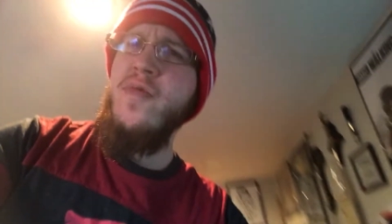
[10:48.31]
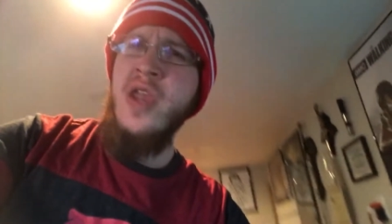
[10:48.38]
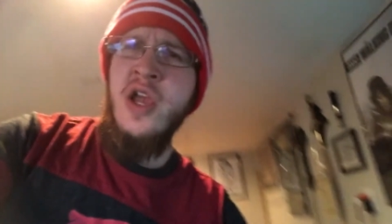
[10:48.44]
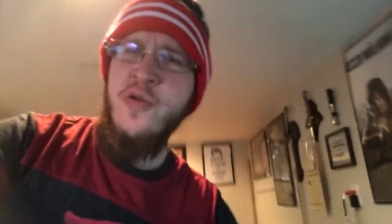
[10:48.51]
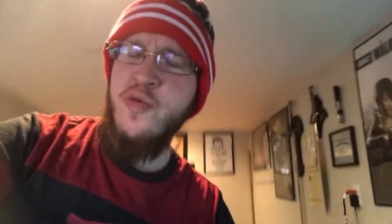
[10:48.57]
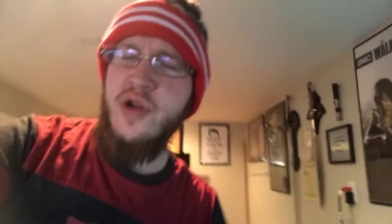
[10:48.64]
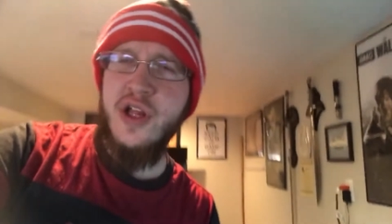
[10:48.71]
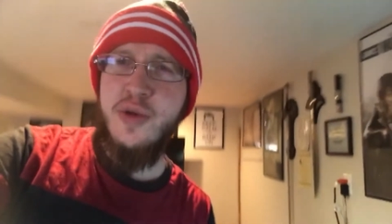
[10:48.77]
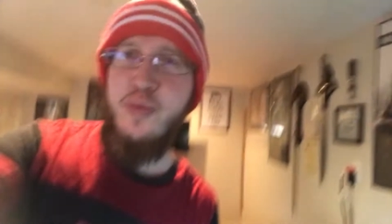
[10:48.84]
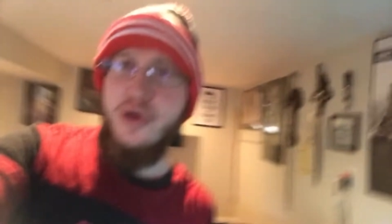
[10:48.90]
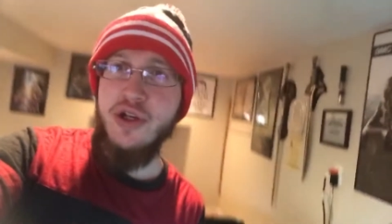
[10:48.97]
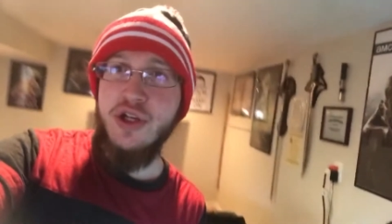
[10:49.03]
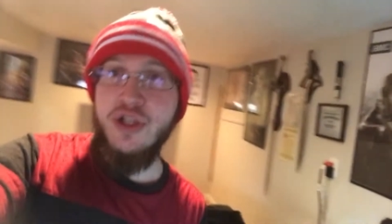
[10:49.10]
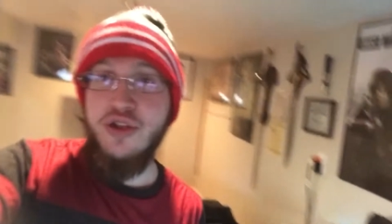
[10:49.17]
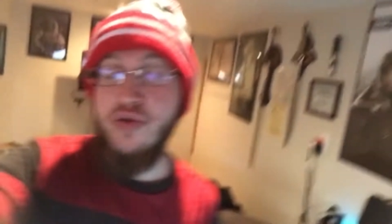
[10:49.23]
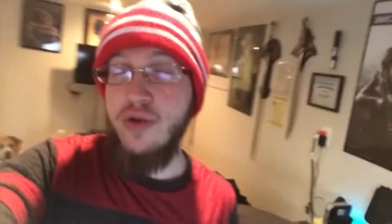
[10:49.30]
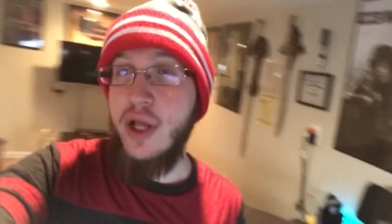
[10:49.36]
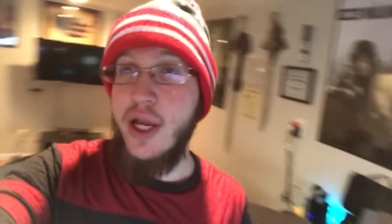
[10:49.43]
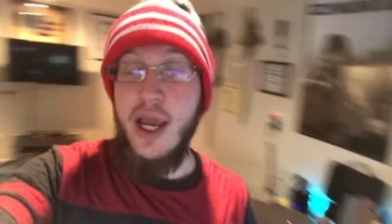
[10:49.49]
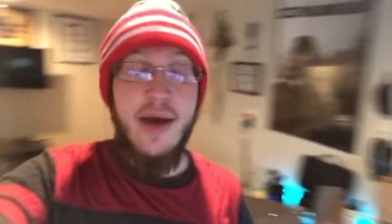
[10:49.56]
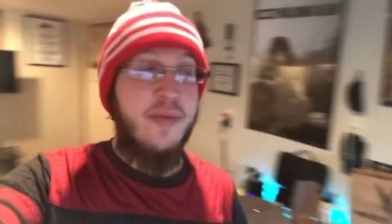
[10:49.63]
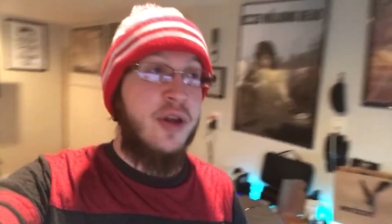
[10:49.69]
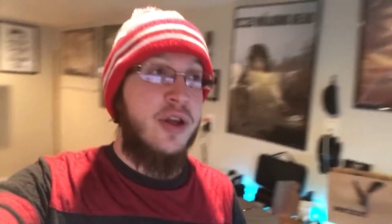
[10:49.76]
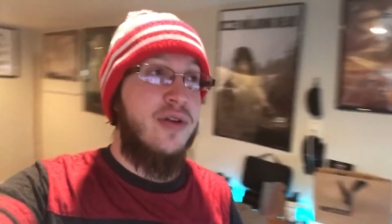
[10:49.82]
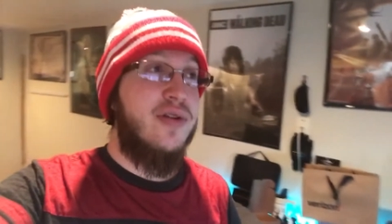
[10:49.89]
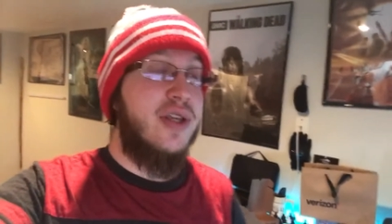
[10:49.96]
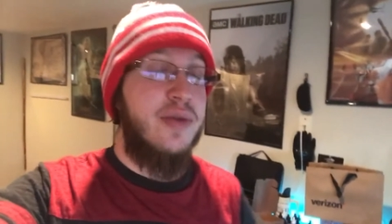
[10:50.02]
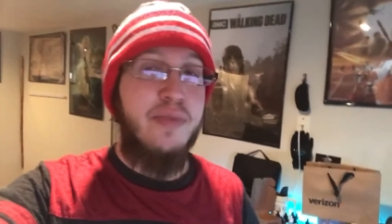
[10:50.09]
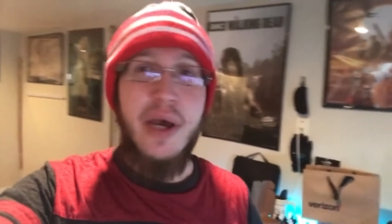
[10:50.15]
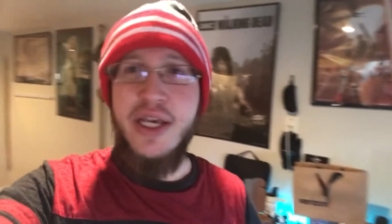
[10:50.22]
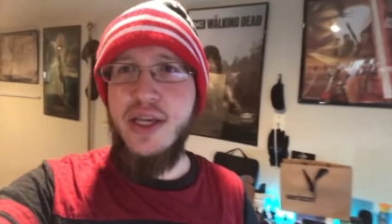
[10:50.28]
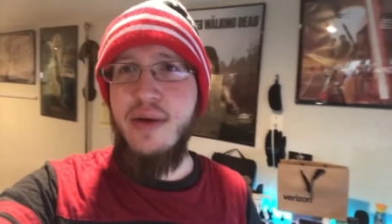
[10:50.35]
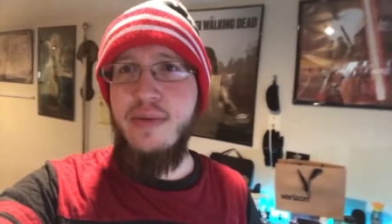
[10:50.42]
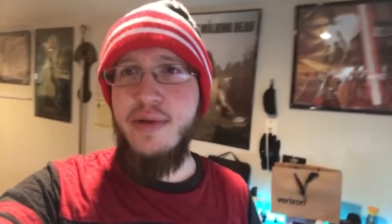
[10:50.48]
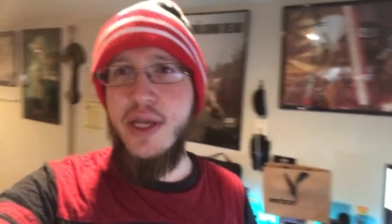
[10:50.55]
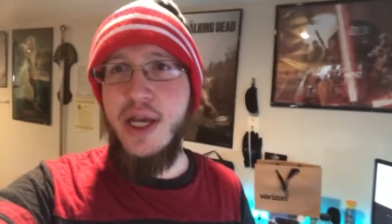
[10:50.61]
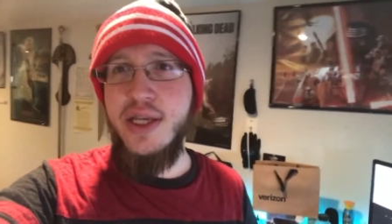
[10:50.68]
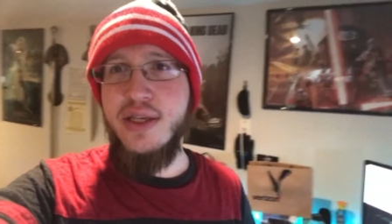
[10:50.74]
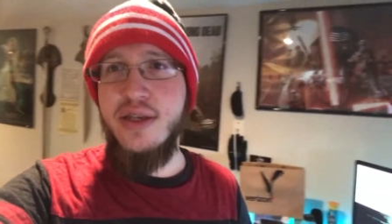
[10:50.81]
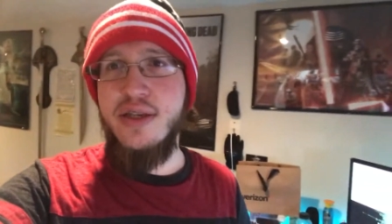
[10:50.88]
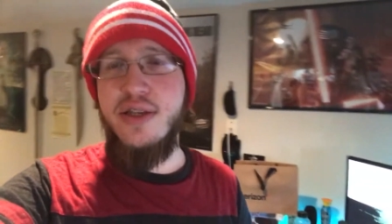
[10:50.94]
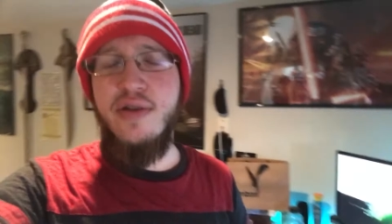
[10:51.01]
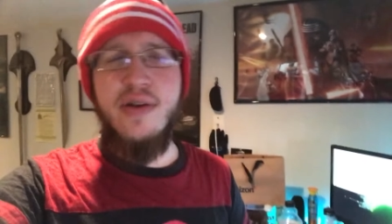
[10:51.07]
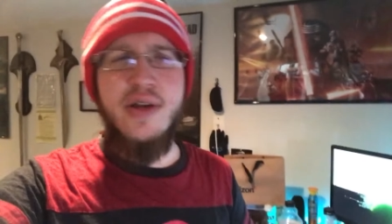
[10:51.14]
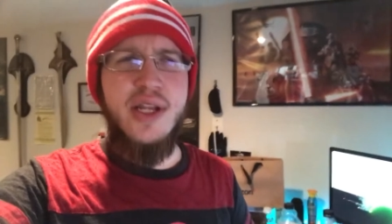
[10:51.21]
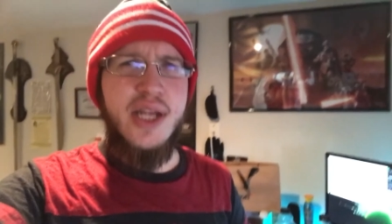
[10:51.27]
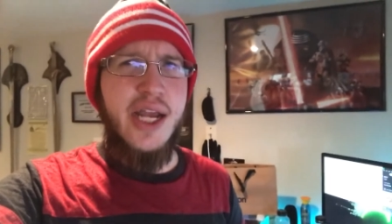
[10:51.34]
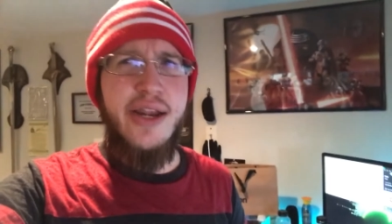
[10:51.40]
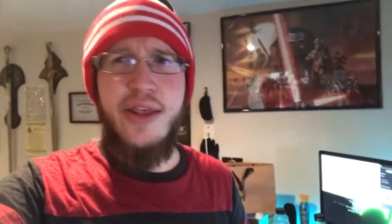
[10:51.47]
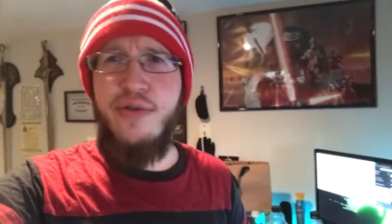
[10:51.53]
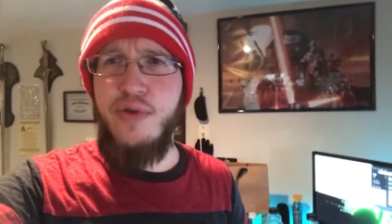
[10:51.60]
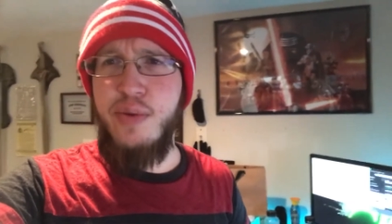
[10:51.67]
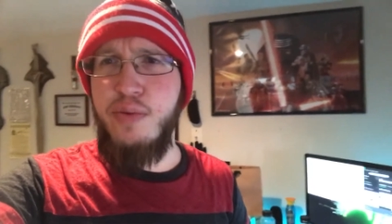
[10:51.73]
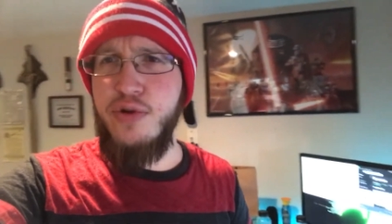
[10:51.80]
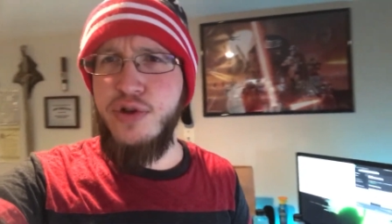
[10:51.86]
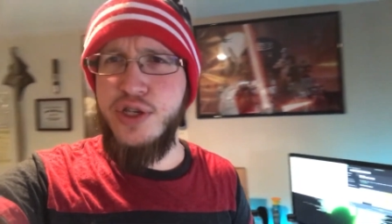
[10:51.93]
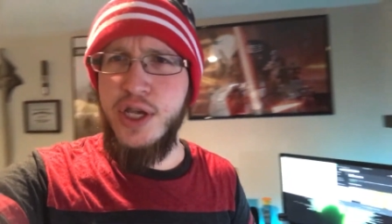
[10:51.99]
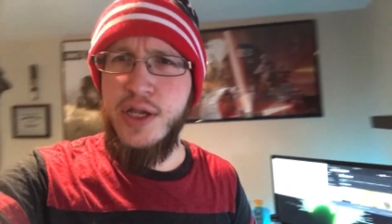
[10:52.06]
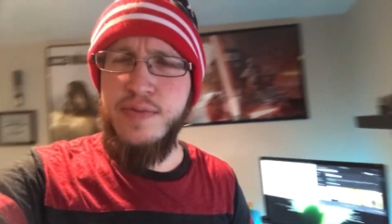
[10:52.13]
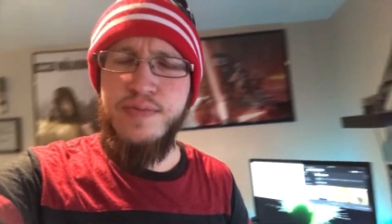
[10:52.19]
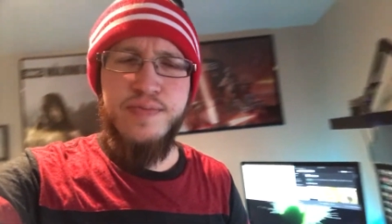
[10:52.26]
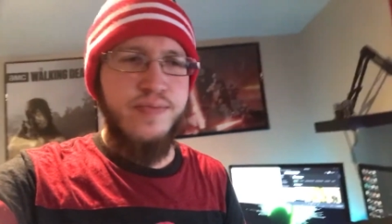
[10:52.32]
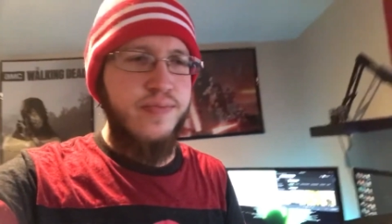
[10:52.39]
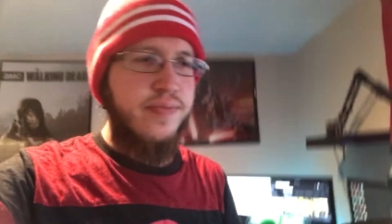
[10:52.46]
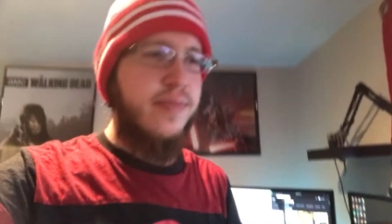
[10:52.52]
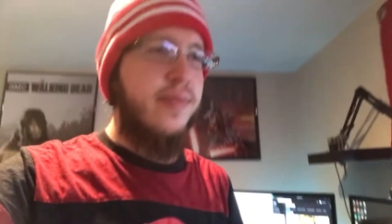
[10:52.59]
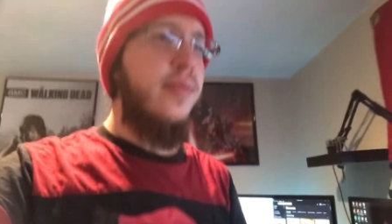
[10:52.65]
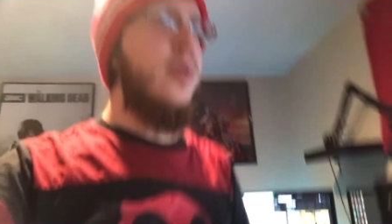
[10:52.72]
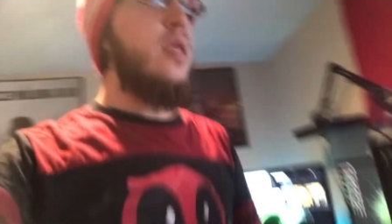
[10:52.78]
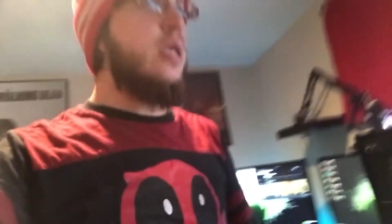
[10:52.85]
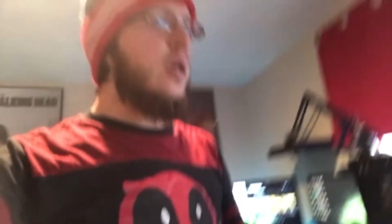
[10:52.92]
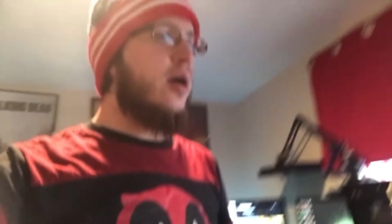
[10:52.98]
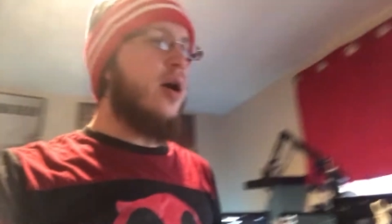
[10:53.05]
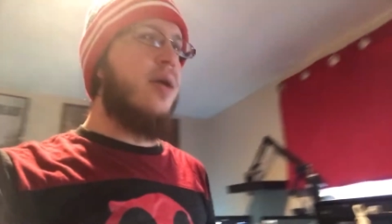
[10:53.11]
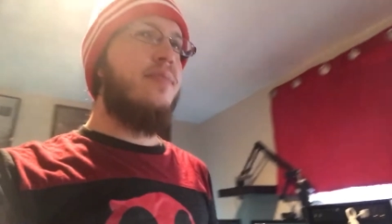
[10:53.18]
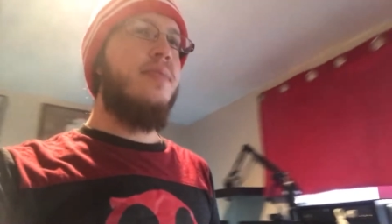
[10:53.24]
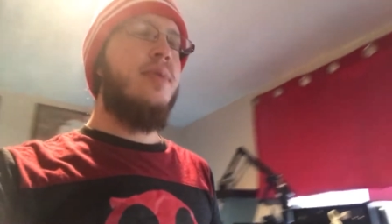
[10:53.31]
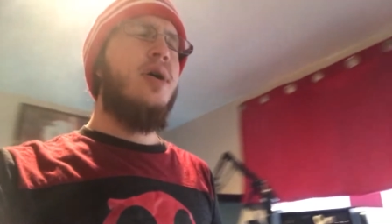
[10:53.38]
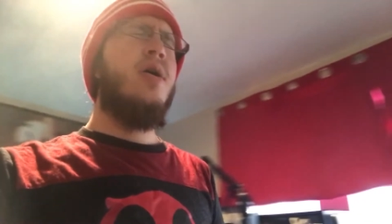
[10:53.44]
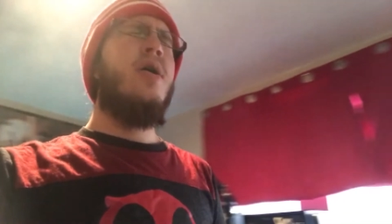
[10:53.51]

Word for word: it really pushes through. Like I've been using it past couple days, and it's still at 93 percent. Um,